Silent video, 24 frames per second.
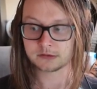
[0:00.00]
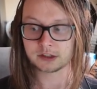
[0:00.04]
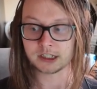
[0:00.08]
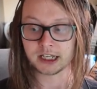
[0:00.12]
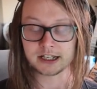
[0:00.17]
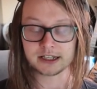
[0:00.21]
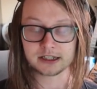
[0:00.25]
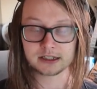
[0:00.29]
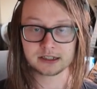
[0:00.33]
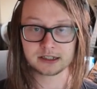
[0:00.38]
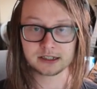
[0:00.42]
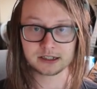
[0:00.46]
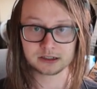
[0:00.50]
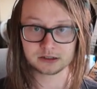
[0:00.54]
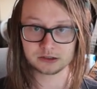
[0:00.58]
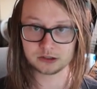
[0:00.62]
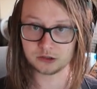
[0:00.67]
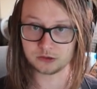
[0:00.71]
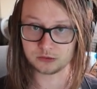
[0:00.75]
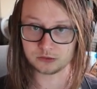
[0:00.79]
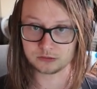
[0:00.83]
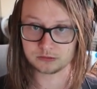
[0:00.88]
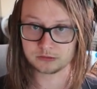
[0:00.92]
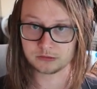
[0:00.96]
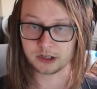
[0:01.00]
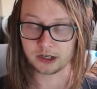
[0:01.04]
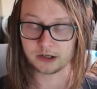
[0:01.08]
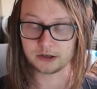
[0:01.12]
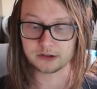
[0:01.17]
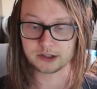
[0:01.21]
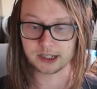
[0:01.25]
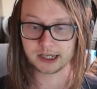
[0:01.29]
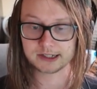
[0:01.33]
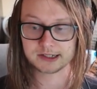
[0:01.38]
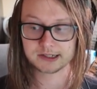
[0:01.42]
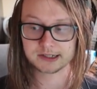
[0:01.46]
then you
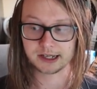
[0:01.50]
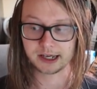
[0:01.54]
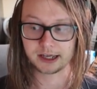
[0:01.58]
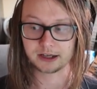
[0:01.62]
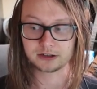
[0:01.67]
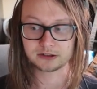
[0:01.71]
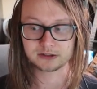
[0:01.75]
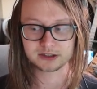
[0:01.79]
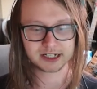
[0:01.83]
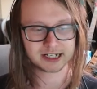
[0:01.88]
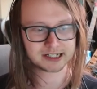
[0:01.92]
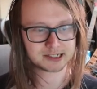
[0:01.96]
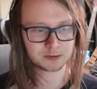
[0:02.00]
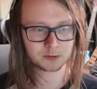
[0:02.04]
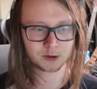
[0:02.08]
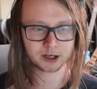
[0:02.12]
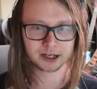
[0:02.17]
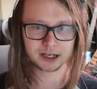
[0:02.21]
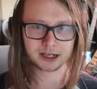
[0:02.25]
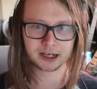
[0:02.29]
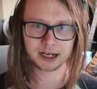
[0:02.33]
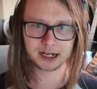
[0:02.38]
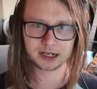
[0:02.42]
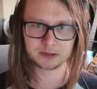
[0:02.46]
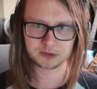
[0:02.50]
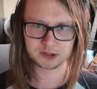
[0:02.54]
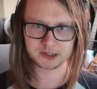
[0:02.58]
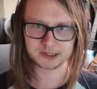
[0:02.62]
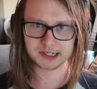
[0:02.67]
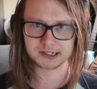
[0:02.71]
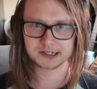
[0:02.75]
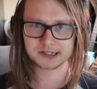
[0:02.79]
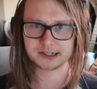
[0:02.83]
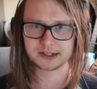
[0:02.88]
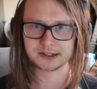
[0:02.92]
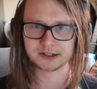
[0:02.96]
know that scale, and that's why I kind of
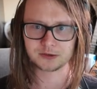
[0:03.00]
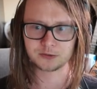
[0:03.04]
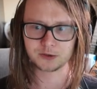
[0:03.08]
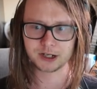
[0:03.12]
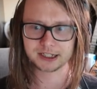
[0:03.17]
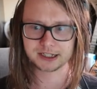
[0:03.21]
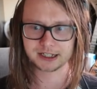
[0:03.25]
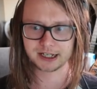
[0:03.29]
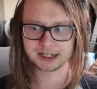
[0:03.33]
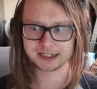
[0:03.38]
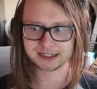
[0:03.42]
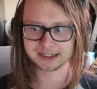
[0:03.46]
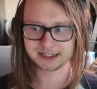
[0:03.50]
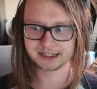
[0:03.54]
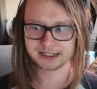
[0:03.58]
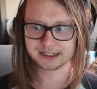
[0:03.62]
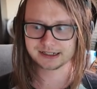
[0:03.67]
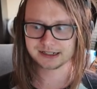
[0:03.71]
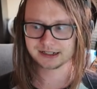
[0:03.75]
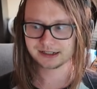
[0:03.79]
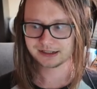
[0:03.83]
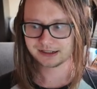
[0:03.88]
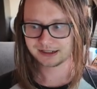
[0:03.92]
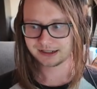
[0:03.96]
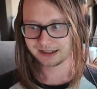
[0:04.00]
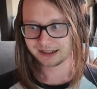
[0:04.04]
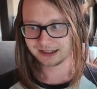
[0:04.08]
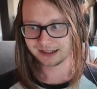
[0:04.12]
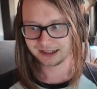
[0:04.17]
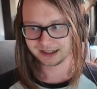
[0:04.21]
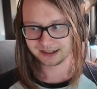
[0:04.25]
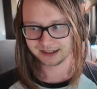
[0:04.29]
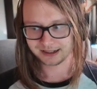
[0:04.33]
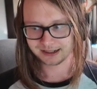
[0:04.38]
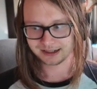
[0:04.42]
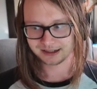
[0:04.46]
presented it the way that I did.
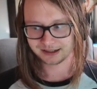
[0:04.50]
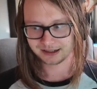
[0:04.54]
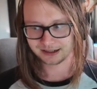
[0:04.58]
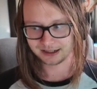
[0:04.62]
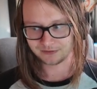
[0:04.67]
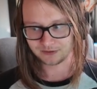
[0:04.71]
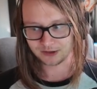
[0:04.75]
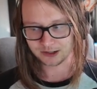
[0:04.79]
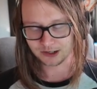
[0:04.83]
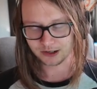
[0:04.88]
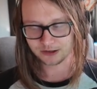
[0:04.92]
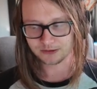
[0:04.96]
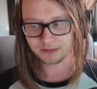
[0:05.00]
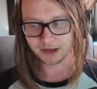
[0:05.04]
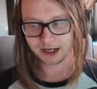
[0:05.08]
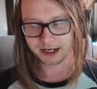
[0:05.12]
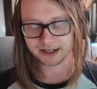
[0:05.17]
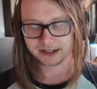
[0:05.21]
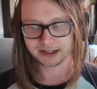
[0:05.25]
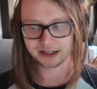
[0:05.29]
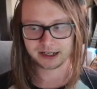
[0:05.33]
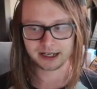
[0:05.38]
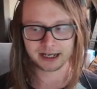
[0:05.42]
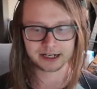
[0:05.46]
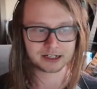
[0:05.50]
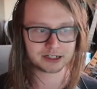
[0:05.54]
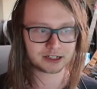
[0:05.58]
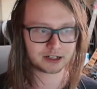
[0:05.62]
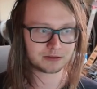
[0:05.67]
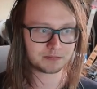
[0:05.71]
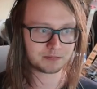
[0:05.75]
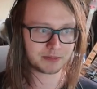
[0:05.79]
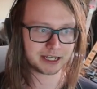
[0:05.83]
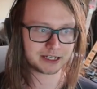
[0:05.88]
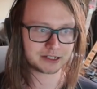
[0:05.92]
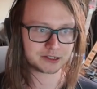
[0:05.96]
If you know minor and you
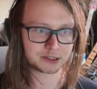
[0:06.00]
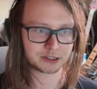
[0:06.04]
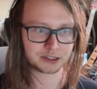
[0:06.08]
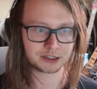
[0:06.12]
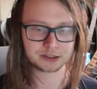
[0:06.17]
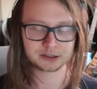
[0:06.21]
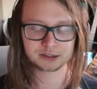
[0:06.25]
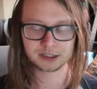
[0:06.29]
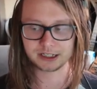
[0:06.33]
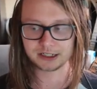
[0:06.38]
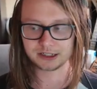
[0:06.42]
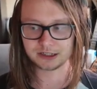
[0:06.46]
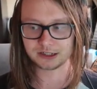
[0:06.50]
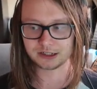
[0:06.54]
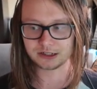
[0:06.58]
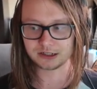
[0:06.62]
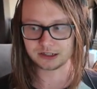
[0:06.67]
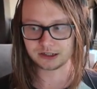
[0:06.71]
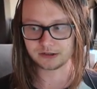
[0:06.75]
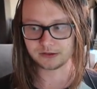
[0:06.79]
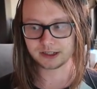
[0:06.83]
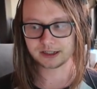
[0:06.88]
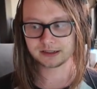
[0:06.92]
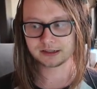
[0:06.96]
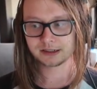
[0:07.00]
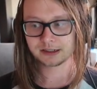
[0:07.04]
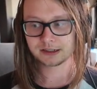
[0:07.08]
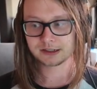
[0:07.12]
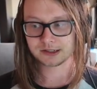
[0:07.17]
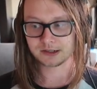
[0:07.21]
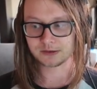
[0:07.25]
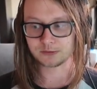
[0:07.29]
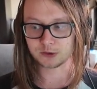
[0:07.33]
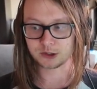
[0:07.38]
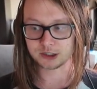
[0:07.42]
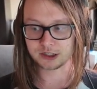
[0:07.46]
know major, then you can do it.
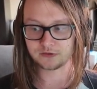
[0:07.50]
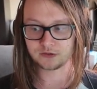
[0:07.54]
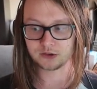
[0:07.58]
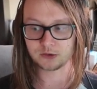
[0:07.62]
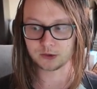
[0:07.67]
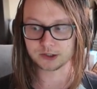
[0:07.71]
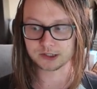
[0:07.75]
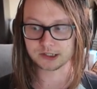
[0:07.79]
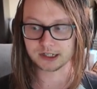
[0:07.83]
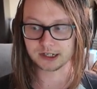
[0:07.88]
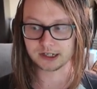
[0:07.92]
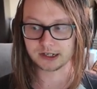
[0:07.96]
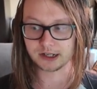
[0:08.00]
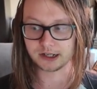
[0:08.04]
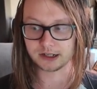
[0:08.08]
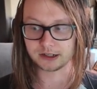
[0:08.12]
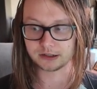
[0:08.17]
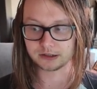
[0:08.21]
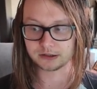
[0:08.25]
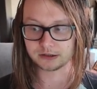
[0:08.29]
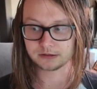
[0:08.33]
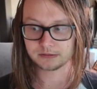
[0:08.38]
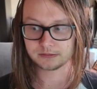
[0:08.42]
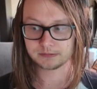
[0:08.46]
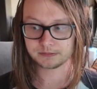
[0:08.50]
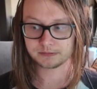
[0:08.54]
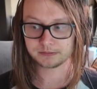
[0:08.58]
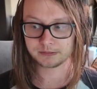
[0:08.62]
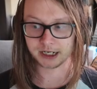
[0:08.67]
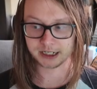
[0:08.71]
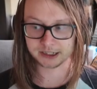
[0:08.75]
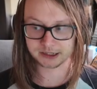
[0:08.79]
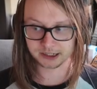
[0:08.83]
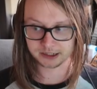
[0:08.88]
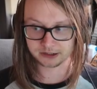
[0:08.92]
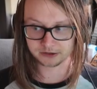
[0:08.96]
So what if you wanted to know
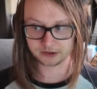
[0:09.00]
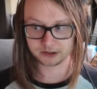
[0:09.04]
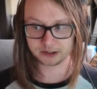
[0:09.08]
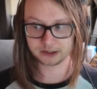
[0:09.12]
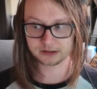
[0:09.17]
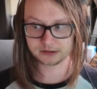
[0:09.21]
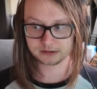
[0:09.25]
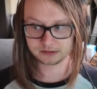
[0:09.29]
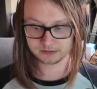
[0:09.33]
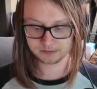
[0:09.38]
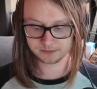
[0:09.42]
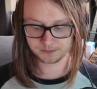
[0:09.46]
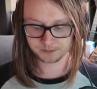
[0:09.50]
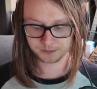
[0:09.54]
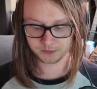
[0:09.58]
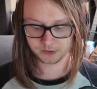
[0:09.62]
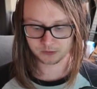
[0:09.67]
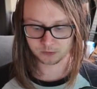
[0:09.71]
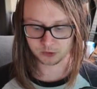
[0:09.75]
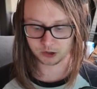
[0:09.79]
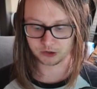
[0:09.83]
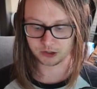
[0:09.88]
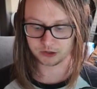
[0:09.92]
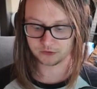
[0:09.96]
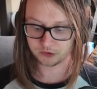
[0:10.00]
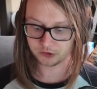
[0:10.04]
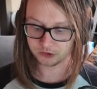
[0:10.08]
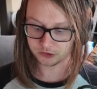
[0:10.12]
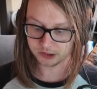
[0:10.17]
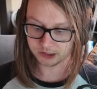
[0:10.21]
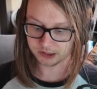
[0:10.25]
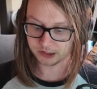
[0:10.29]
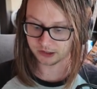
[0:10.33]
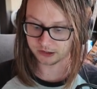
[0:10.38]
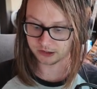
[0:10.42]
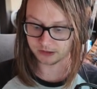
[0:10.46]
Pythagorean? Well, if you
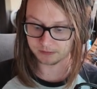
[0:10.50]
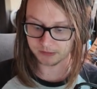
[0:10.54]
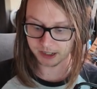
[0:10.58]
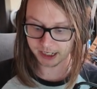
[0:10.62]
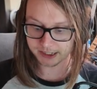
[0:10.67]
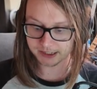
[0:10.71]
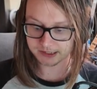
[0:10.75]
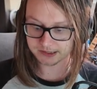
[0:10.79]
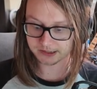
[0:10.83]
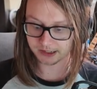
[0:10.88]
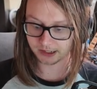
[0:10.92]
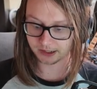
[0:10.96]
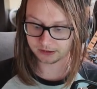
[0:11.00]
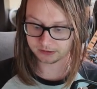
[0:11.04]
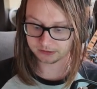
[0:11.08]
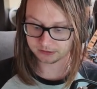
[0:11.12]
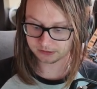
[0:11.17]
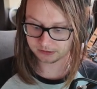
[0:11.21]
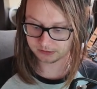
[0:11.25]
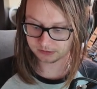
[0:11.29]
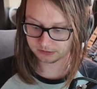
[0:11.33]
already know the minor scale,